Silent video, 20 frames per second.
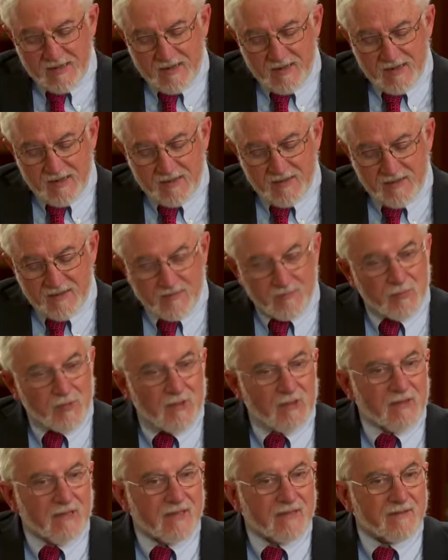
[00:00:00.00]
Uh, that
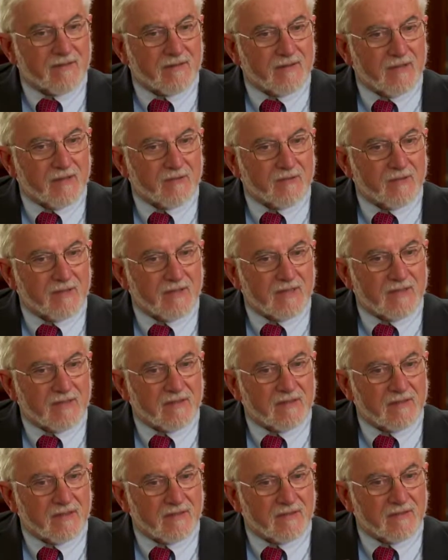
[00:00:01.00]
Paul has the notion
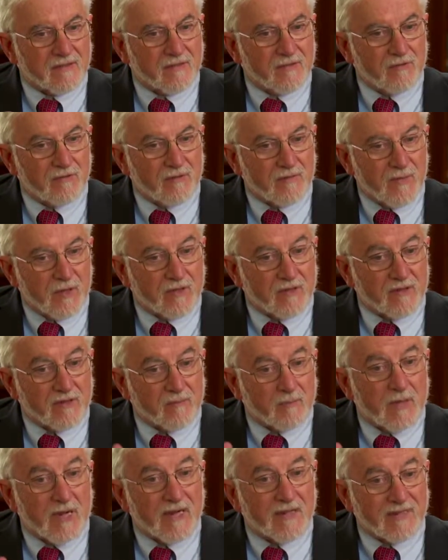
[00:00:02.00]
that uh, this new community,
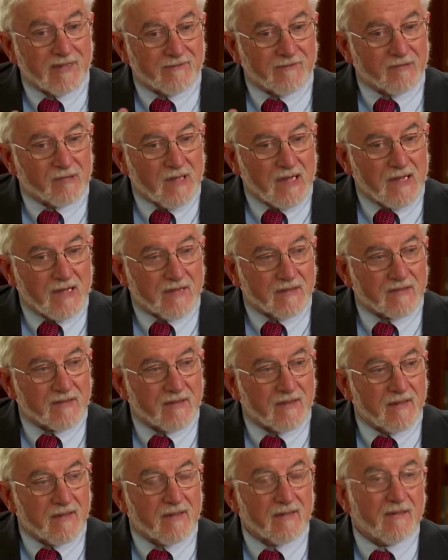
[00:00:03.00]
the body of Christ,
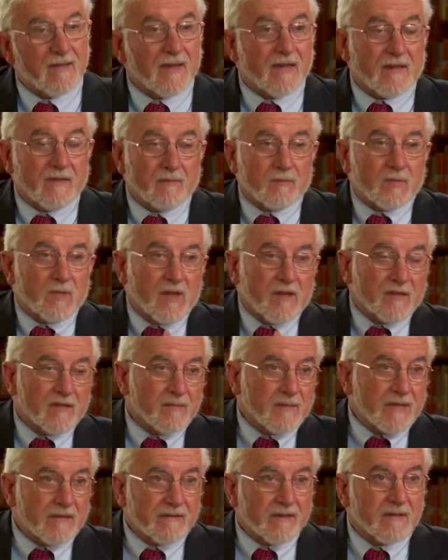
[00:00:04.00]
yeah. Yeah, and he talks
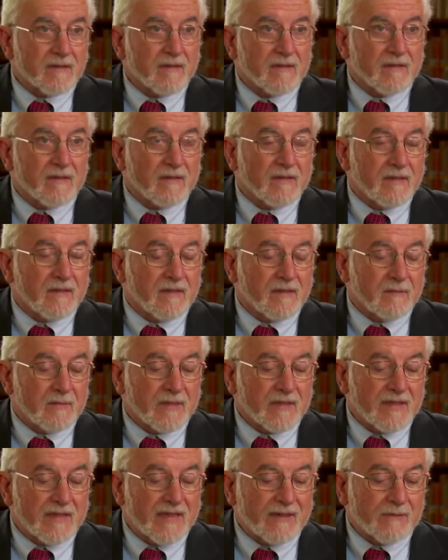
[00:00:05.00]
about this in, uh,
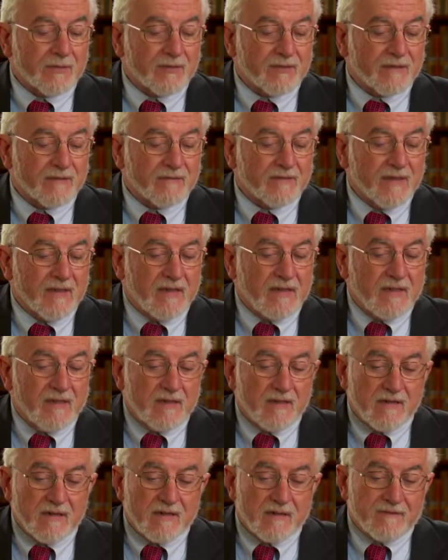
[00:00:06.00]
with the language of
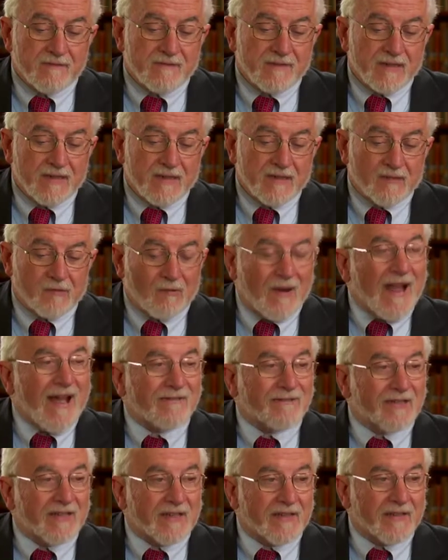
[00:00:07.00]
of uh,
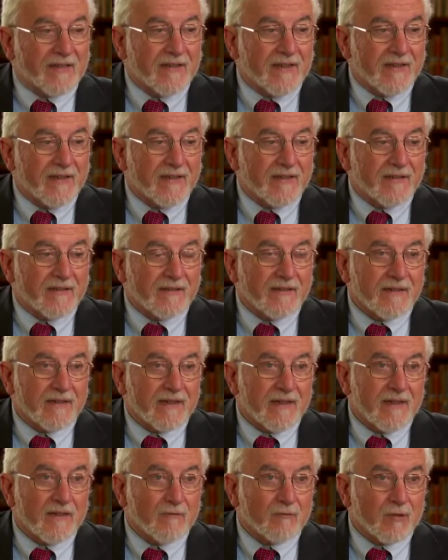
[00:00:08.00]
grafting yeah. in
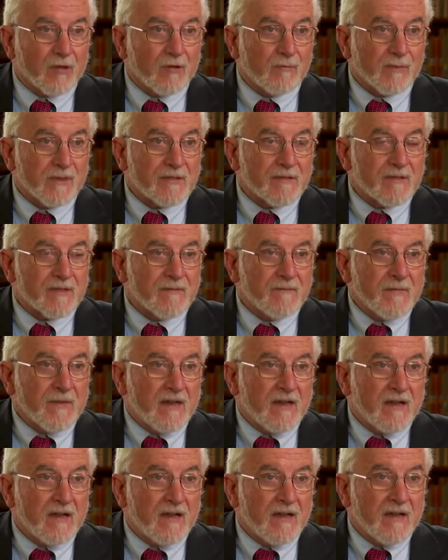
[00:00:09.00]
uh, Romans.
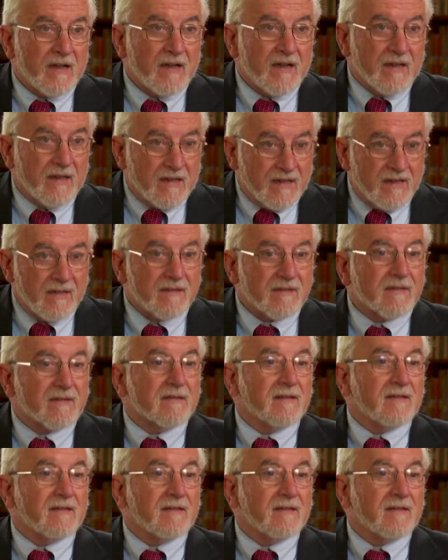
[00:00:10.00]
Yeah. Uh, it is